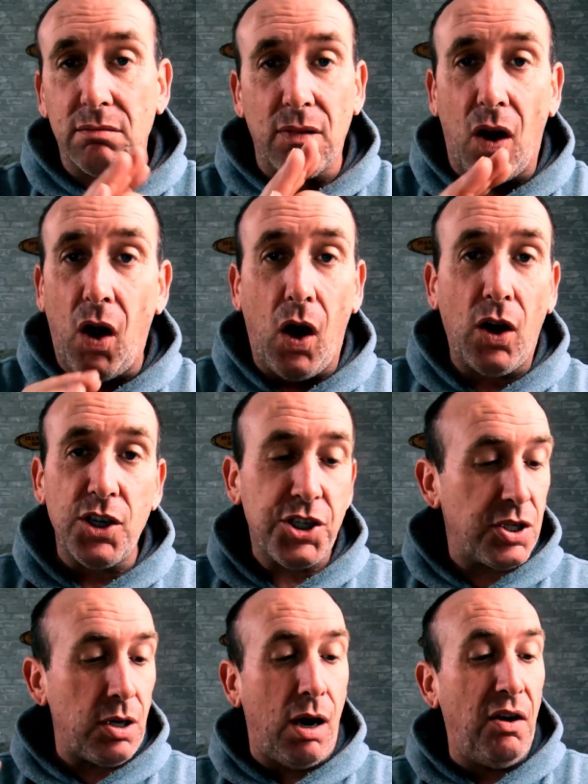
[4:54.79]

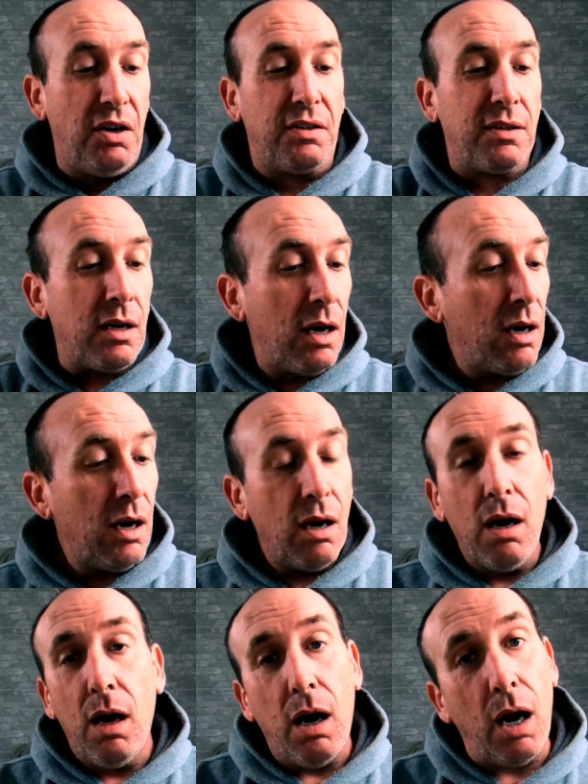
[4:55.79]
harsh
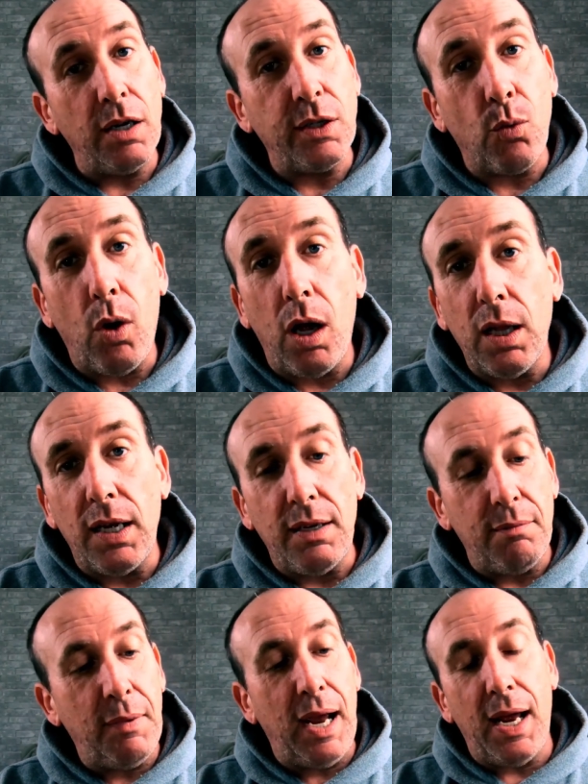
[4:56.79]
on your wallet,
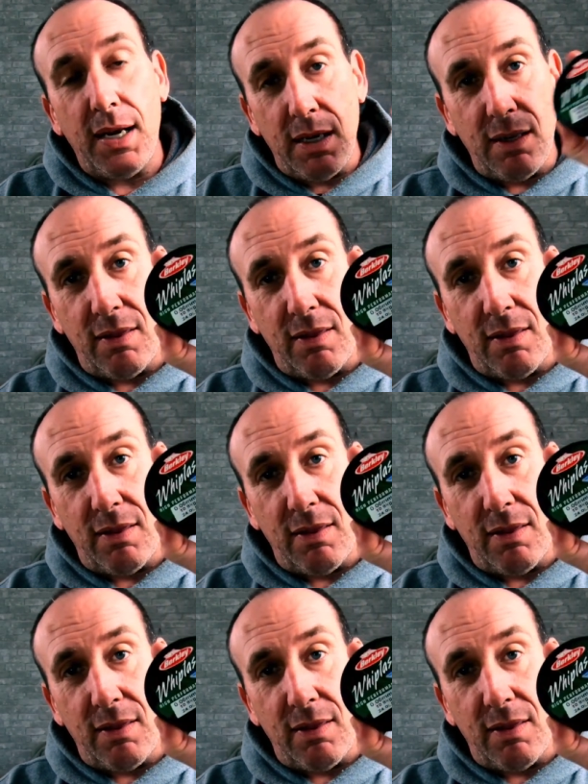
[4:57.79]
man,